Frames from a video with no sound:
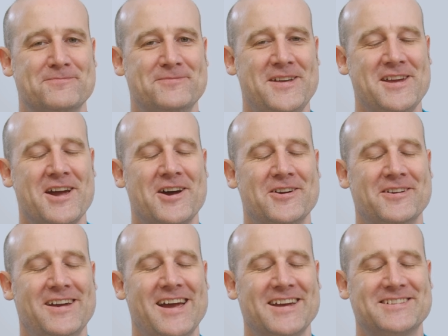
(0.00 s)
There you go,
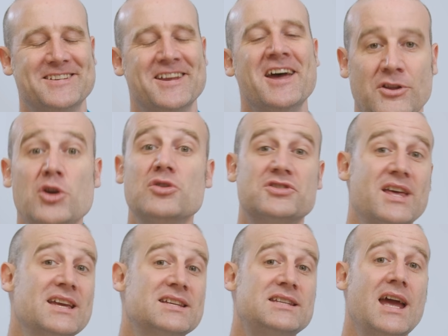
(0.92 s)
excellent. Huge
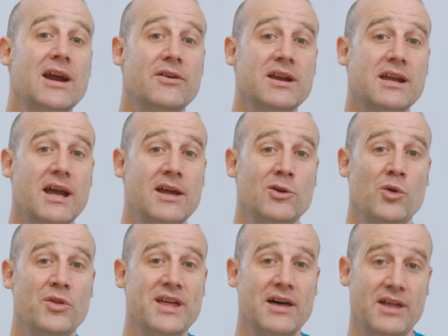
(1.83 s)
thanks to Eric and
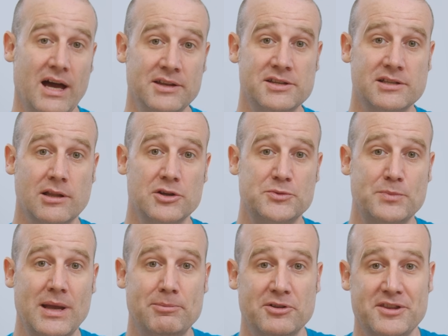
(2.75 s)
all the other undisclosed
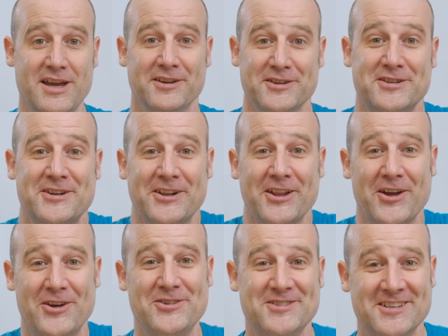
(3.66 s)
people at the
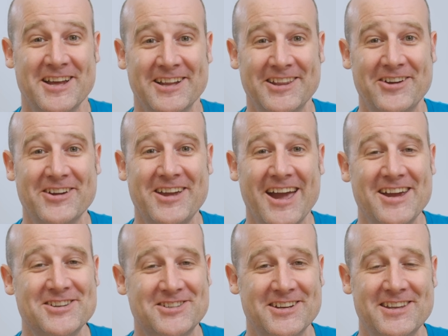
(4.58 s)
undisclosed
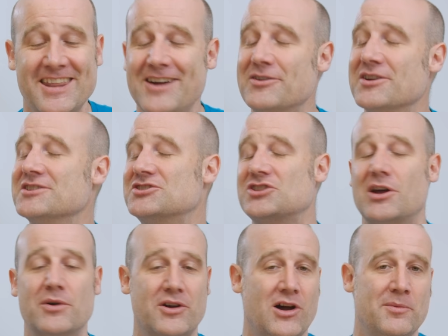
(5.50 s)
location. They were
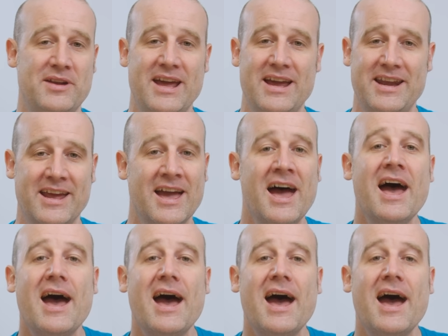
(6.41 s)
so accommodating.